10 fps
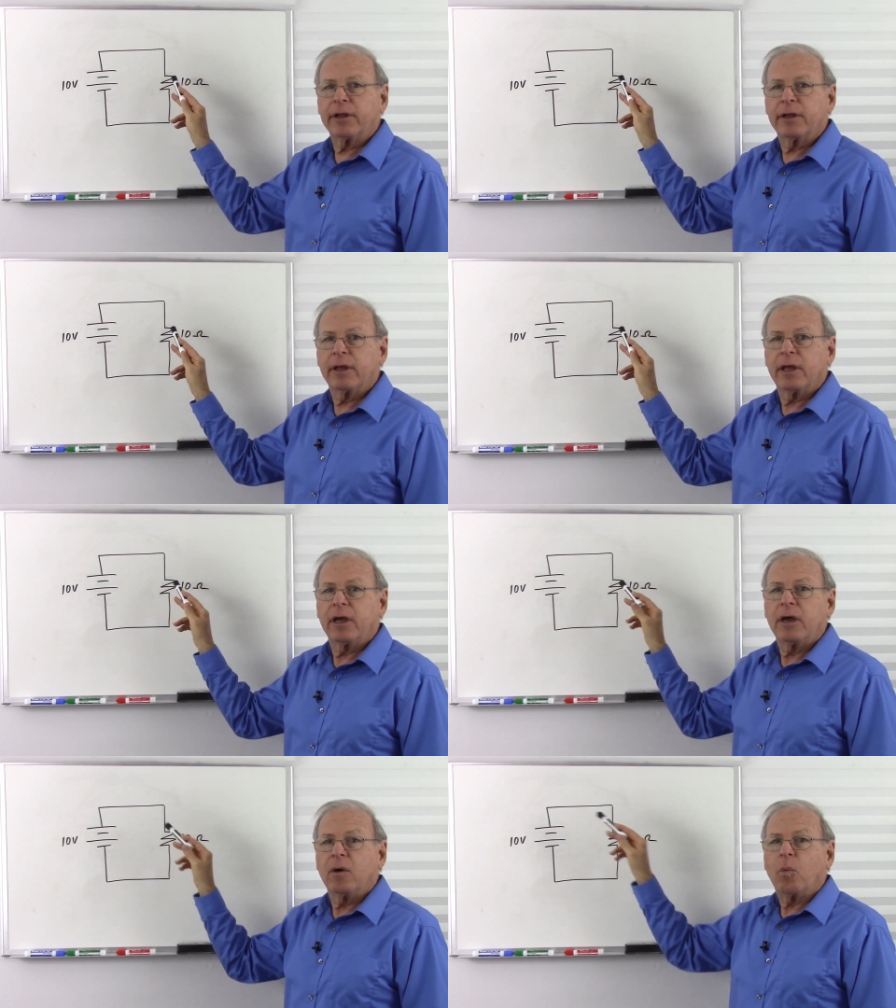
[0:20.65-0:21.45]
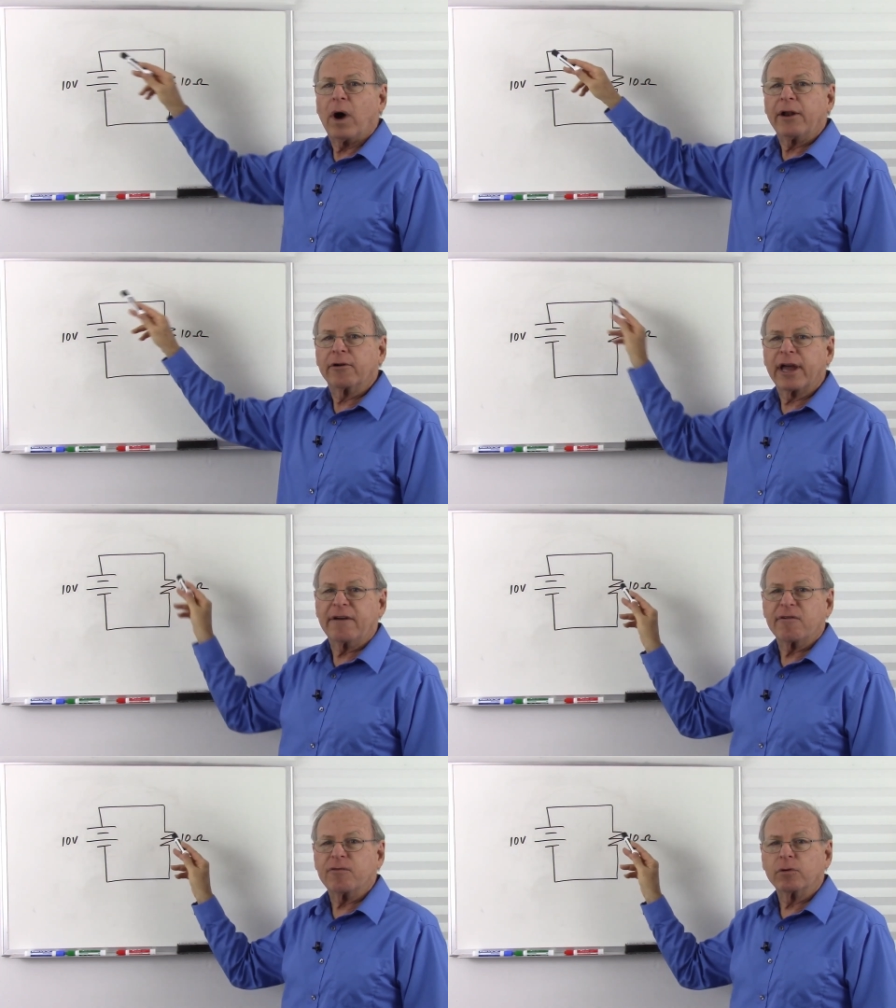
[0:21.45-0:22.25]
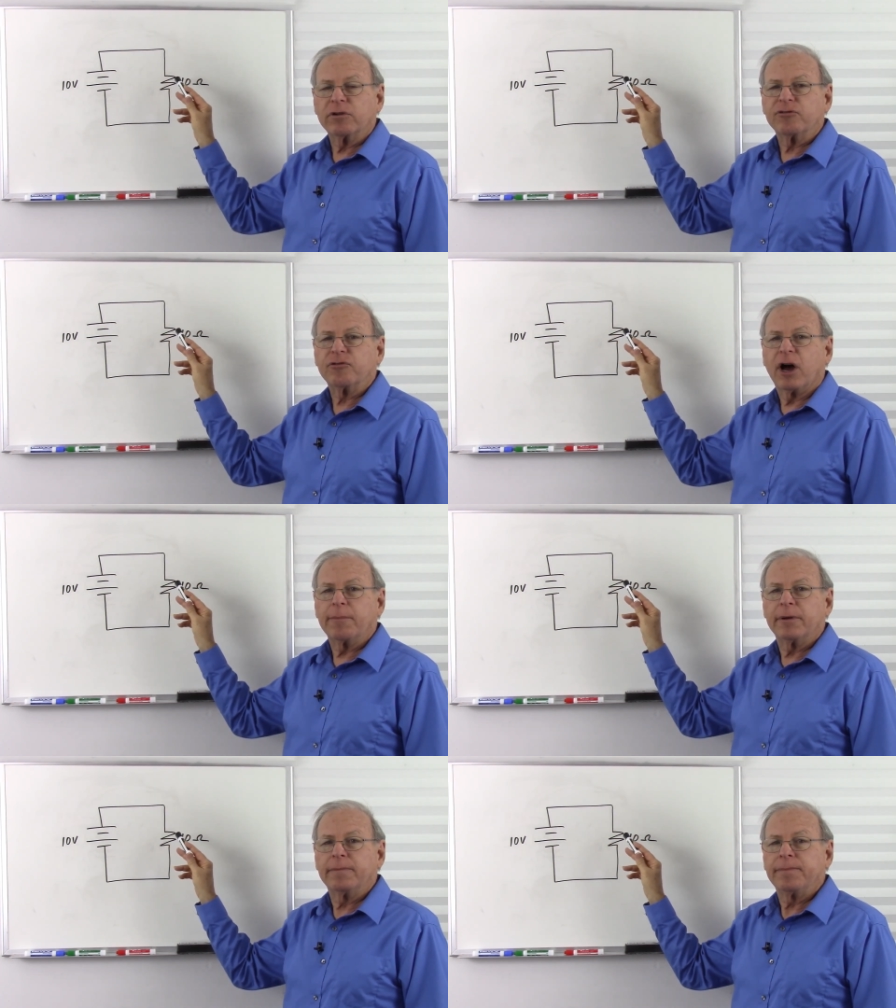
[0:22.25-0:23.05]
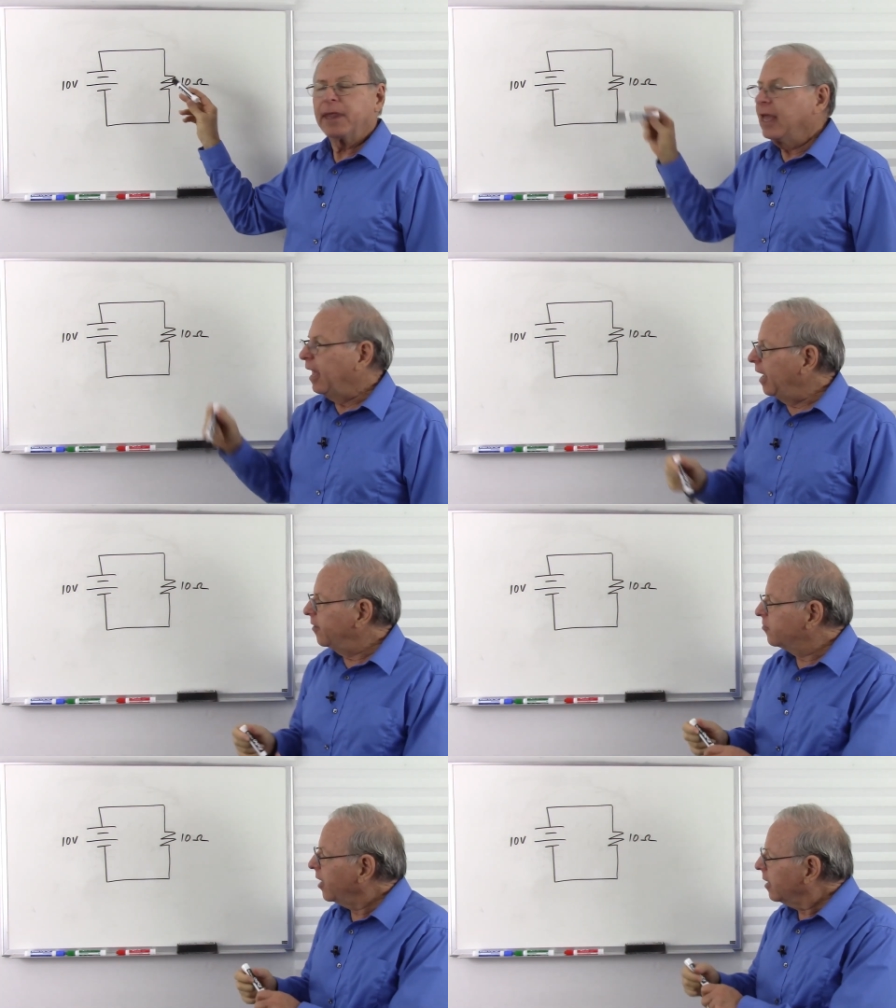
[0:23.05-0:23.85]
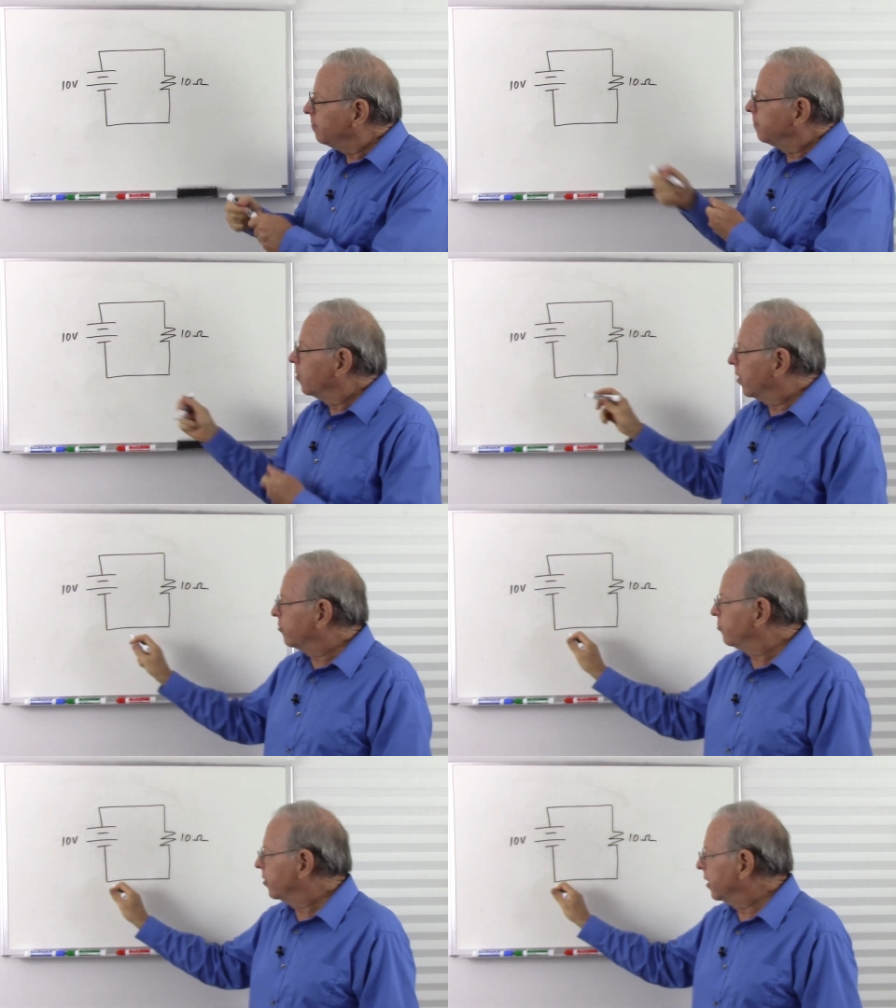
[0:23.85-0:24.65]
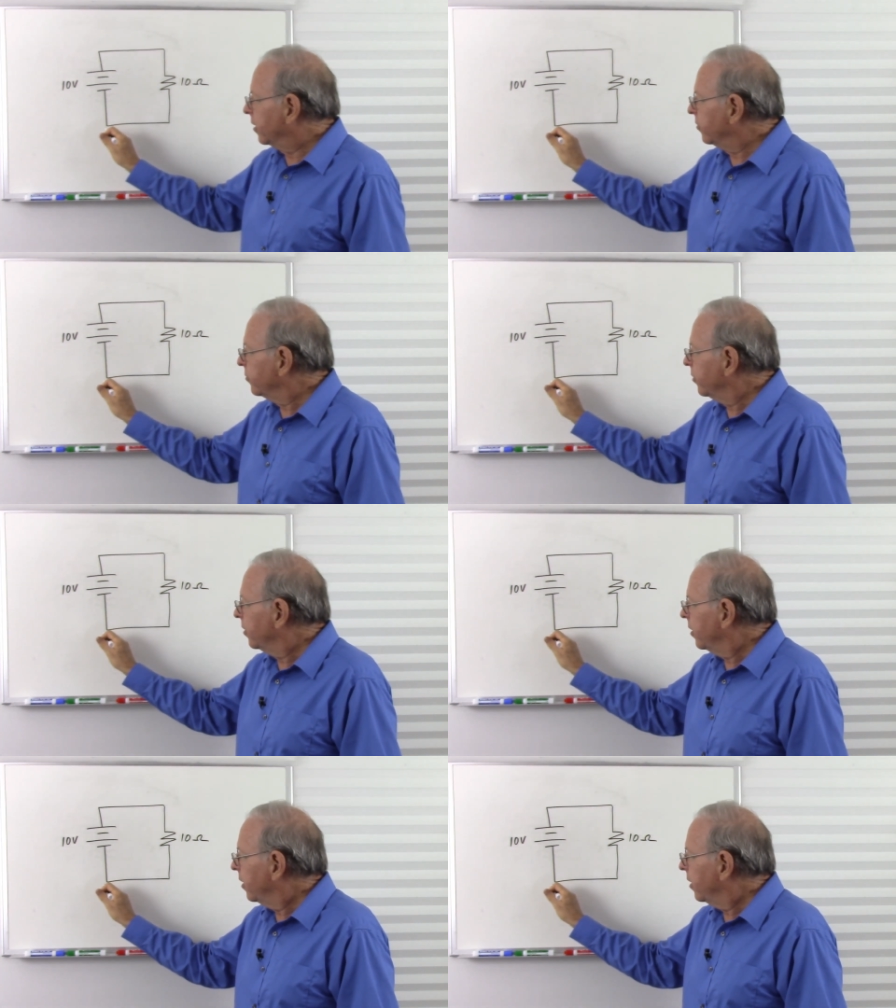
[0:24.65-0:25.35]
it, why don't I have a voltage drop? And the second question is,